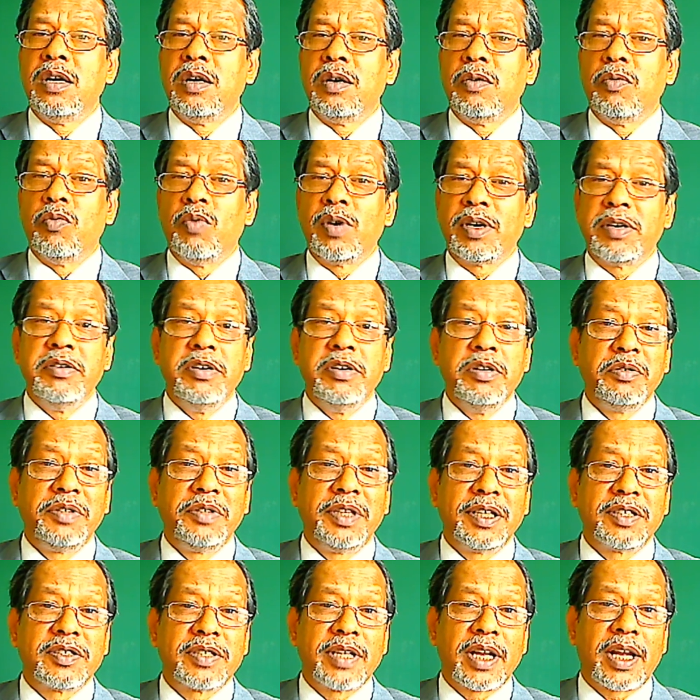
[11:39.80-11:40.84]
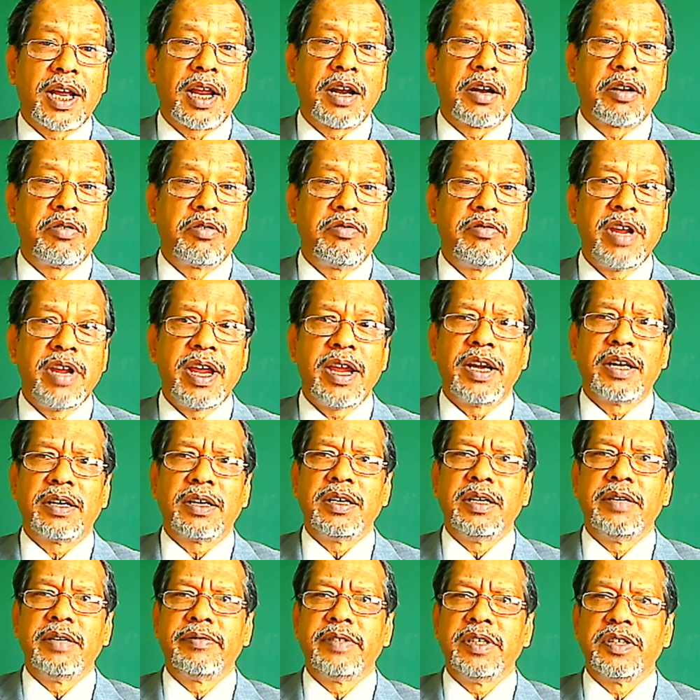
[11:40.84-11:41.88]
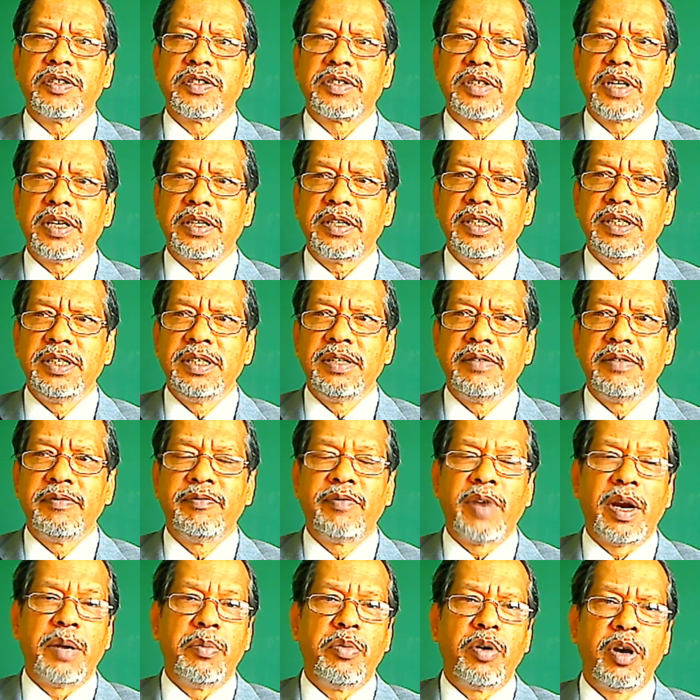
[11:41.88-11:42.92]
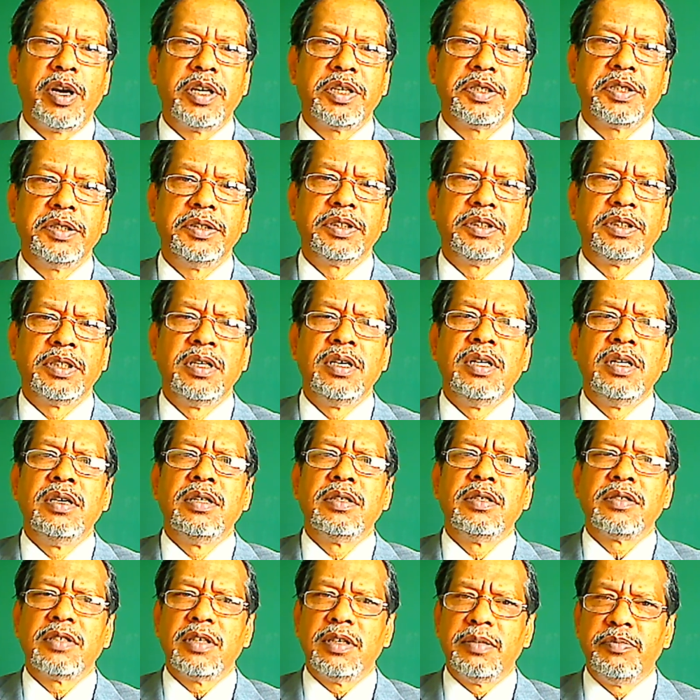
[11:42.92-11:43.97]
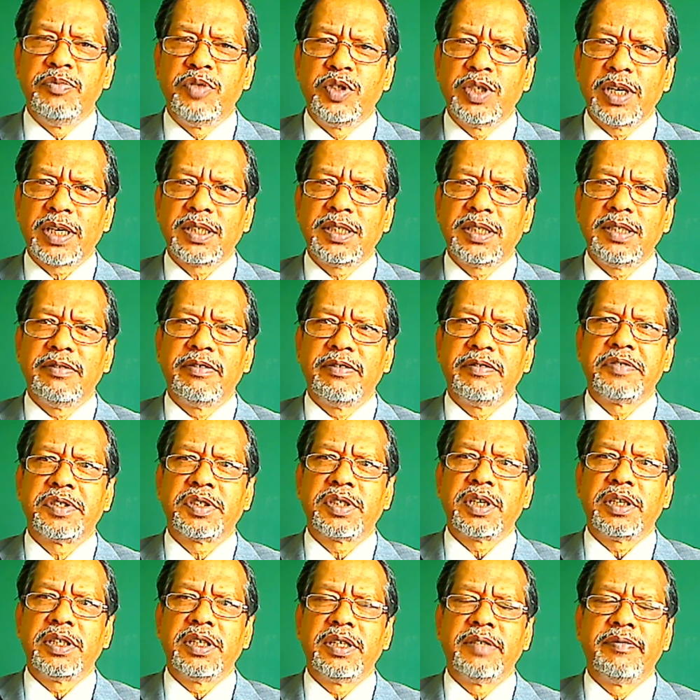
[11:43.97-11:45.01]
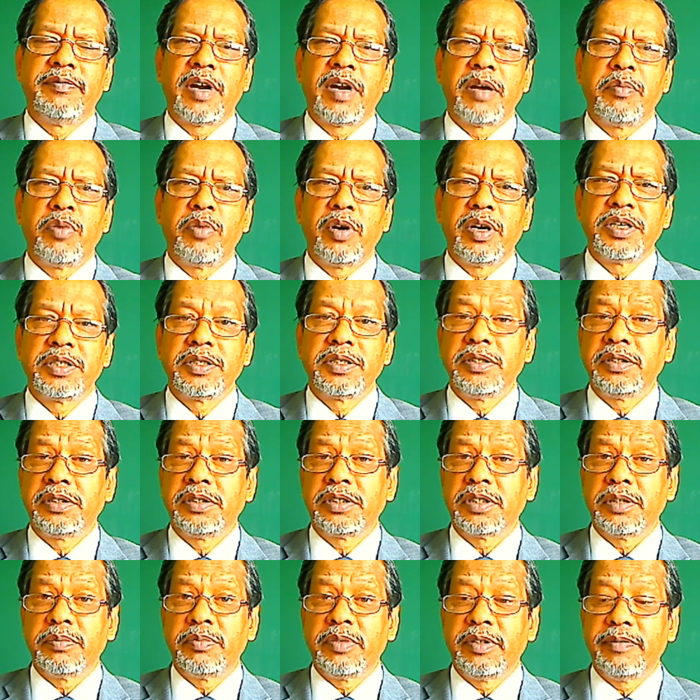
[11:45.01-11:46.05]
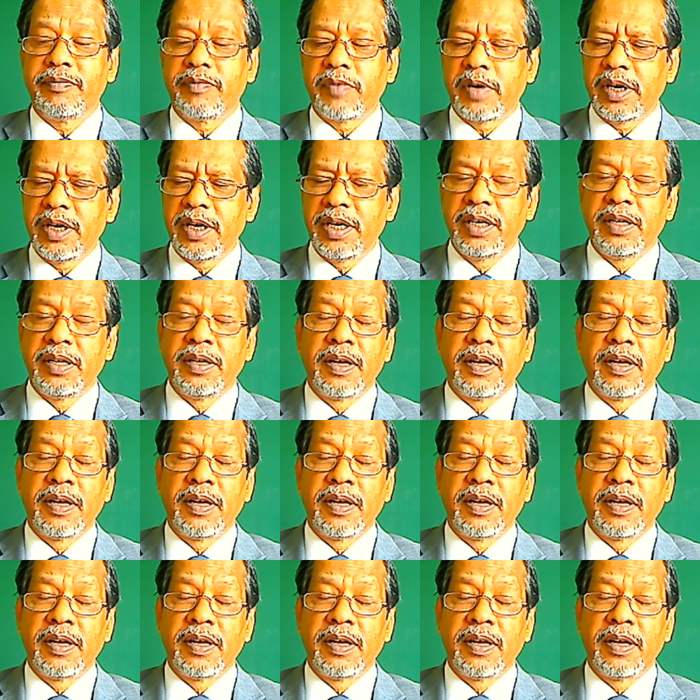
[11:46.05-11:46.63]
What new things they can create if they study vibrations. So objective of studying vibrations should be very